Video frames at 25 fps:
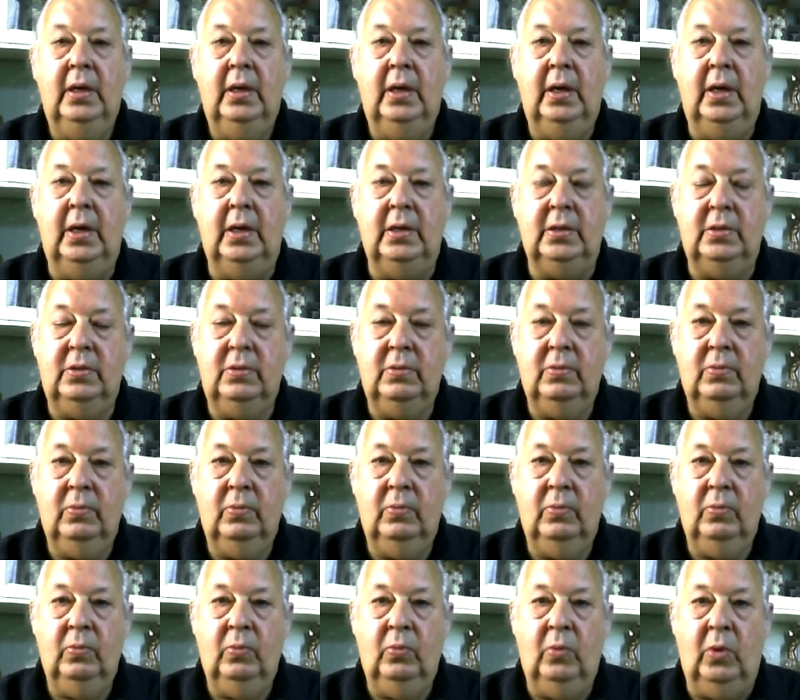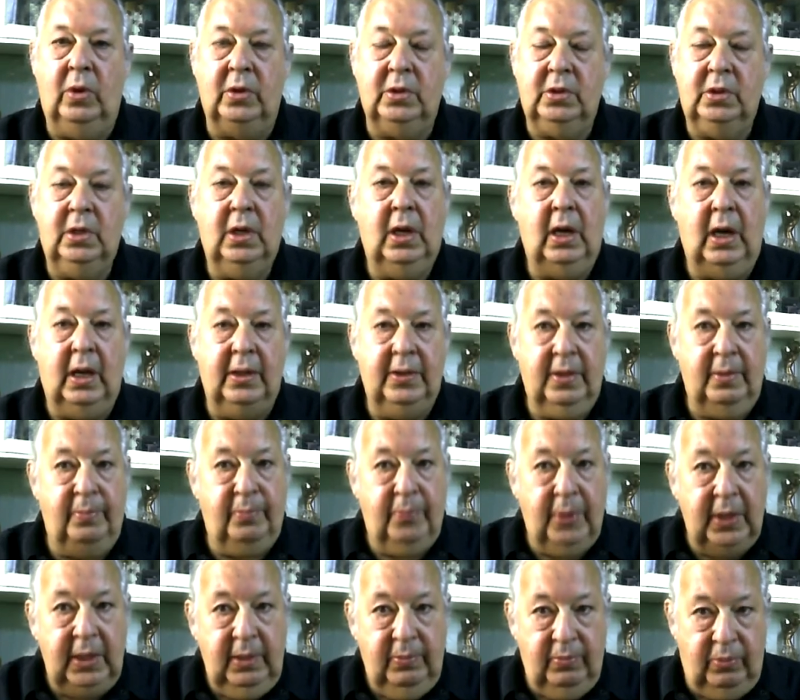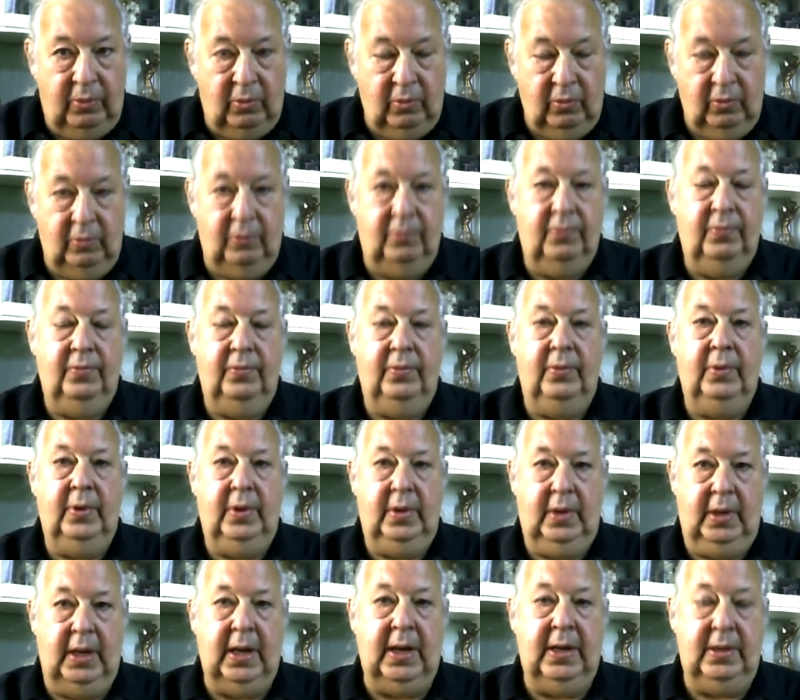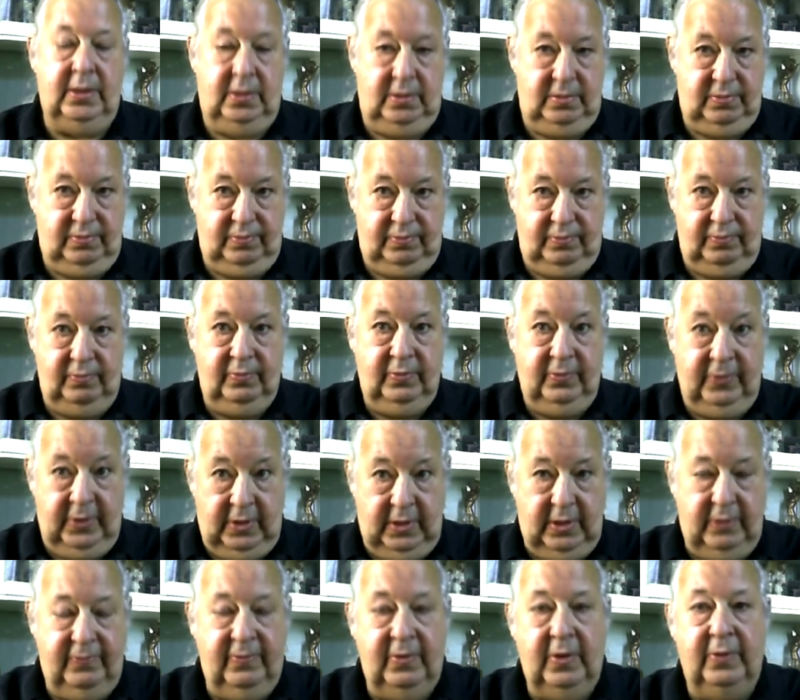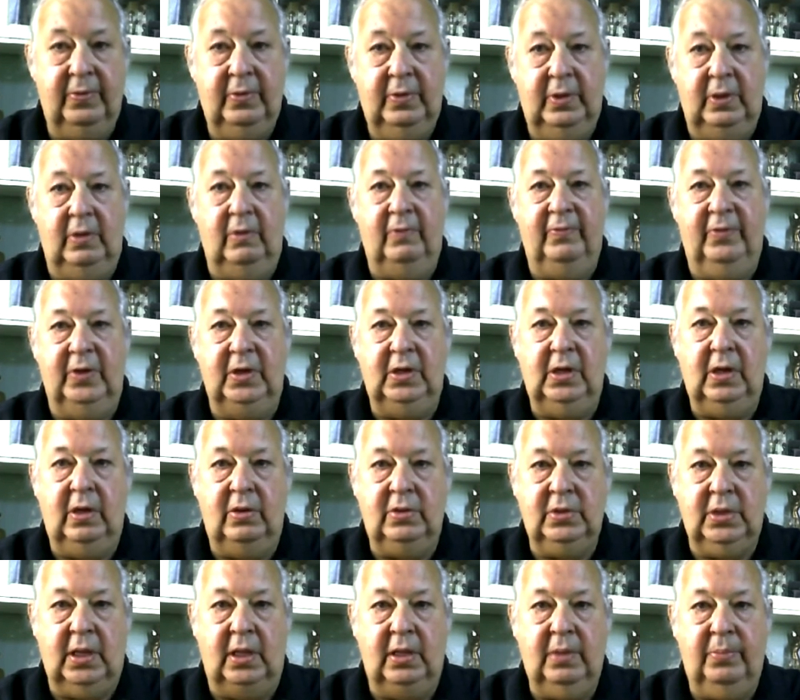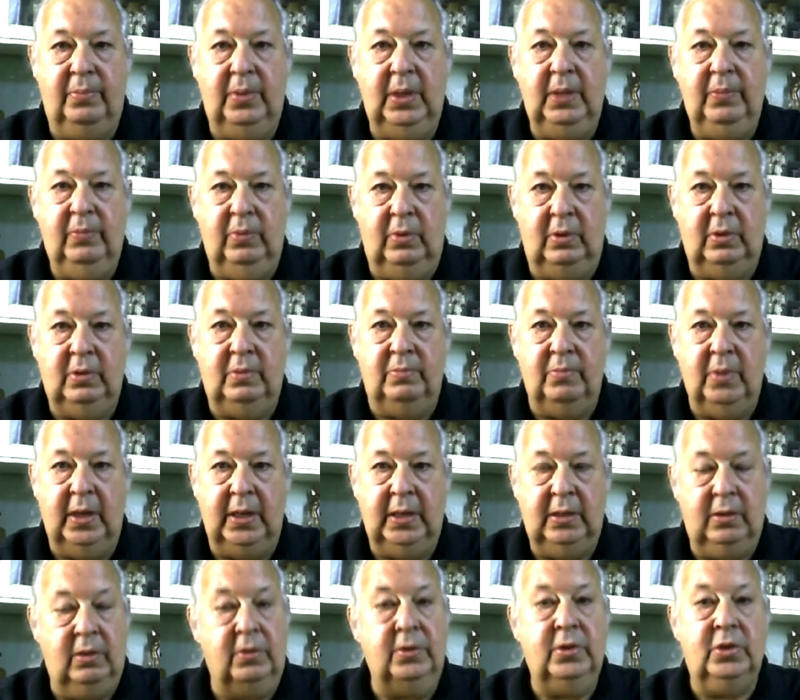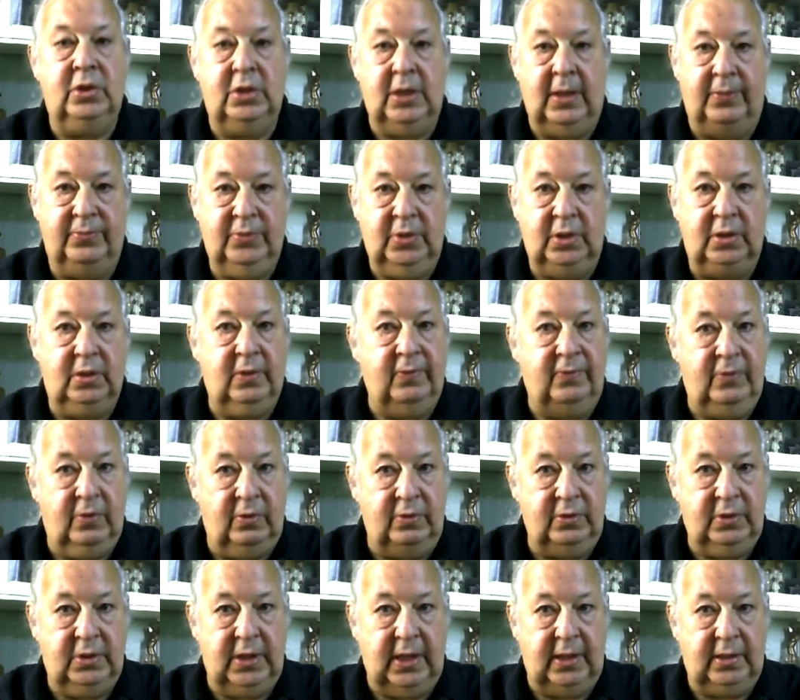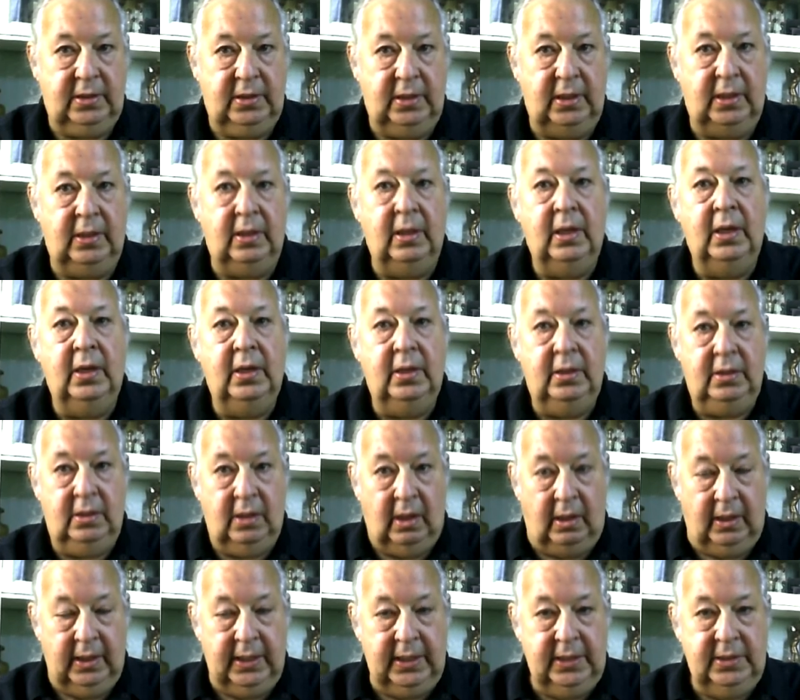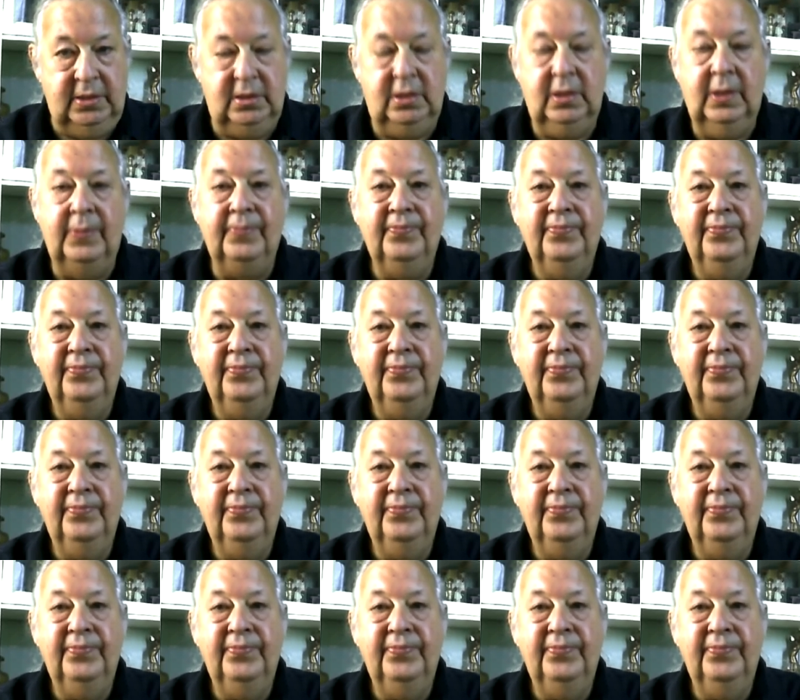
at what other people had little videos other people had made on the subject of contacting guides,